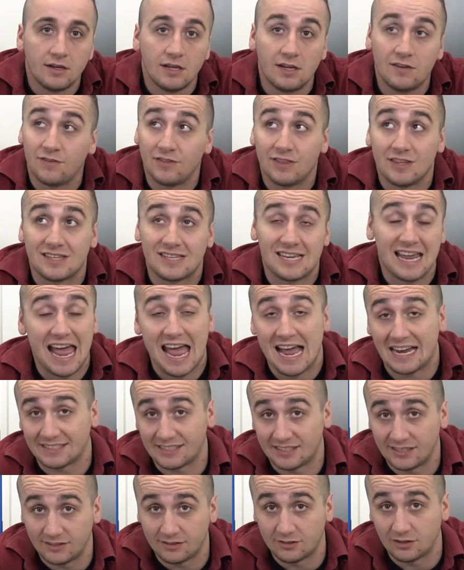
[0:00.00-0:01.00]
even the
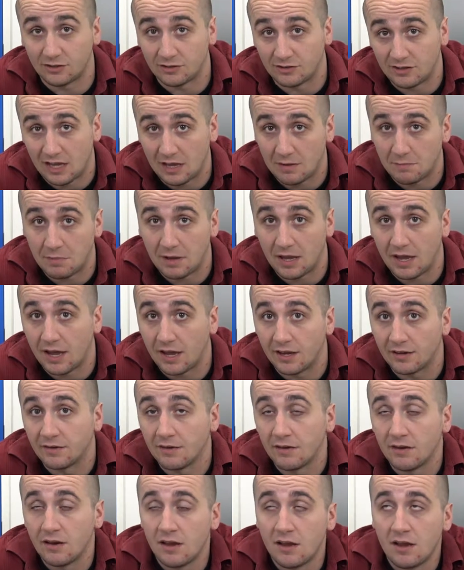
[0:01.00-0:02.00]
taxis aren't that
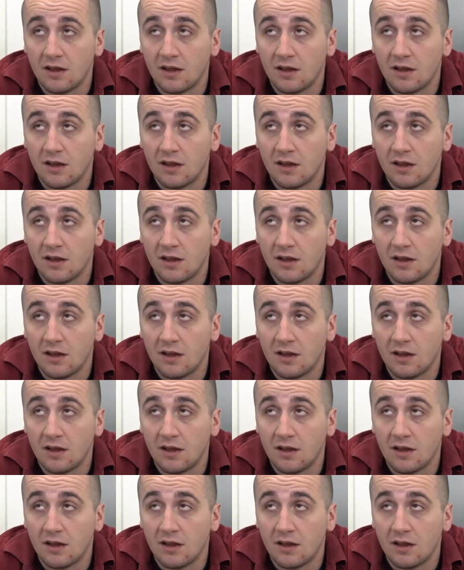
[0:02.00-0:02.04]
bad.